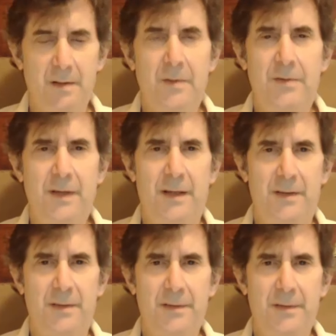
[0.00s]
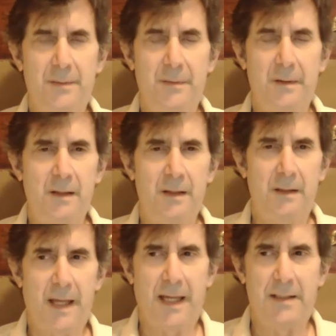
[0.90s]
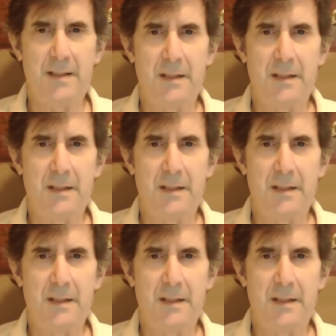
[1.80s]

that